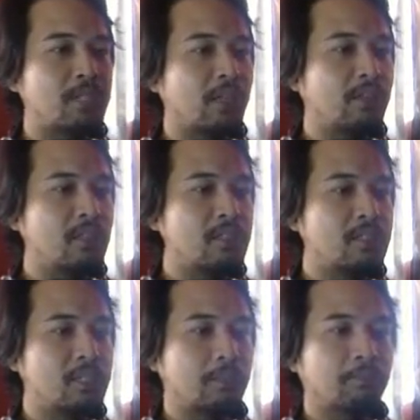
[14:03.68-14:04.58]
maps like
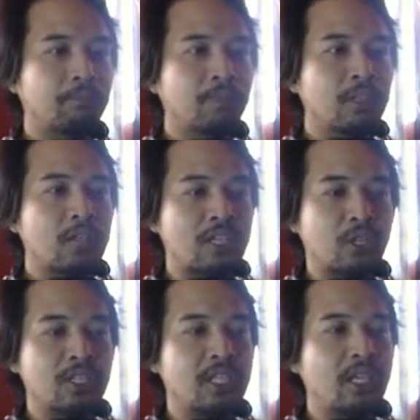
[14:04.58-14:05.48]
this. So as
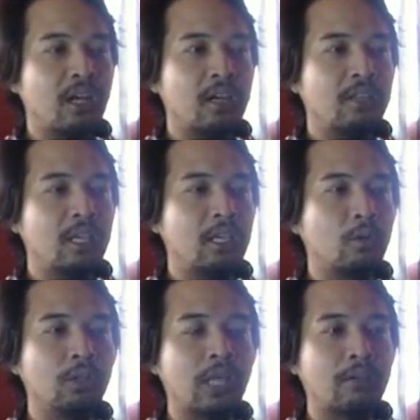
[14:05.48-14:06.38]
you can see, the
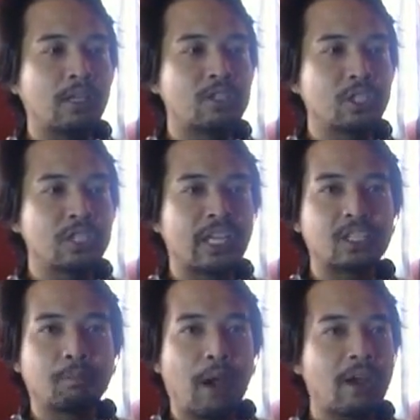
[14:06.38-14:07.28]
cooldown has just
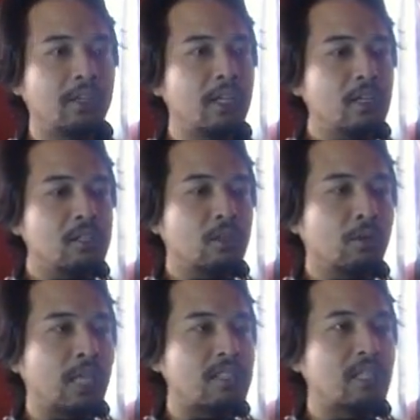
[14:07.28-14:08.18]
expired.
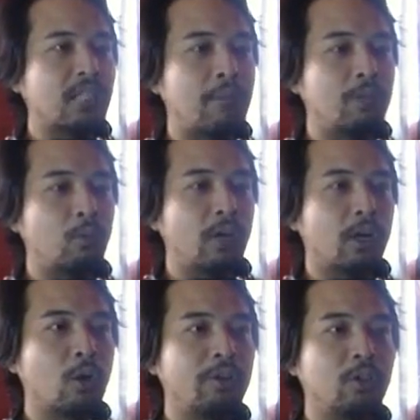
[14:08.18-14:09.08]
So that's the time that we
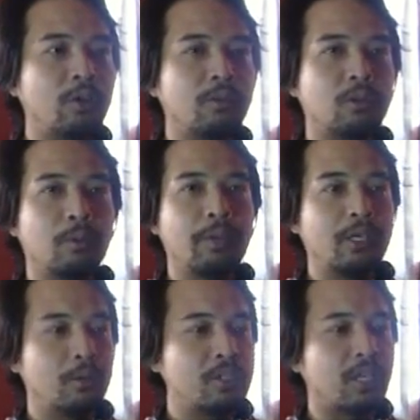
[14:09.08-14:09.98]
are going to be
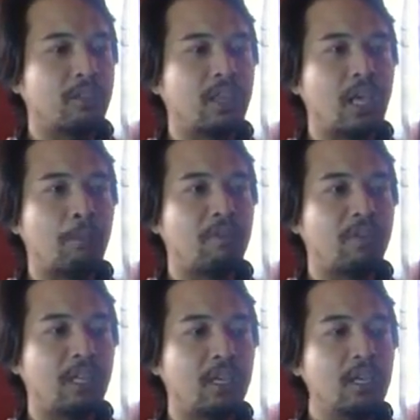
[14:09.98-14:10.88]
using the
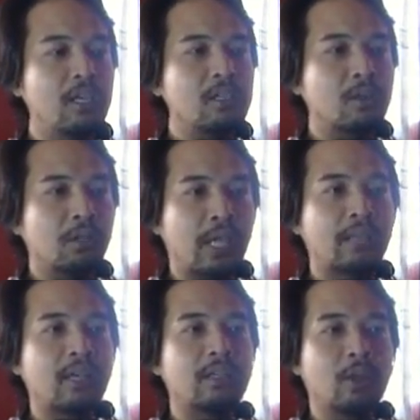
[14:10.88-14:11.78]
Epiphany, so
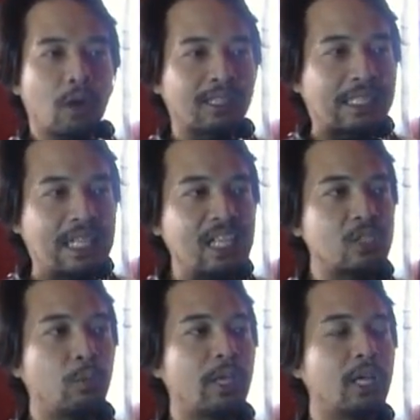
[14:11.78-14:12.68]
that at
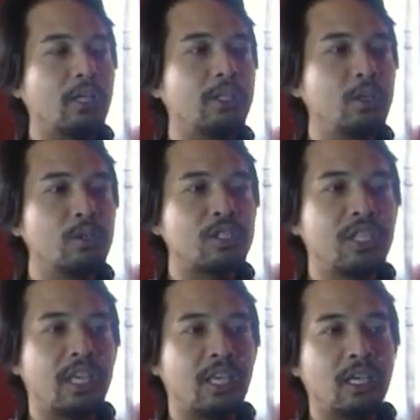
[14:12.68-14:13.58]
least we could use
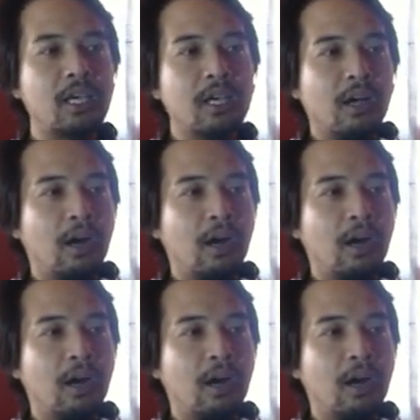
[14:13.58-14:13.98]
the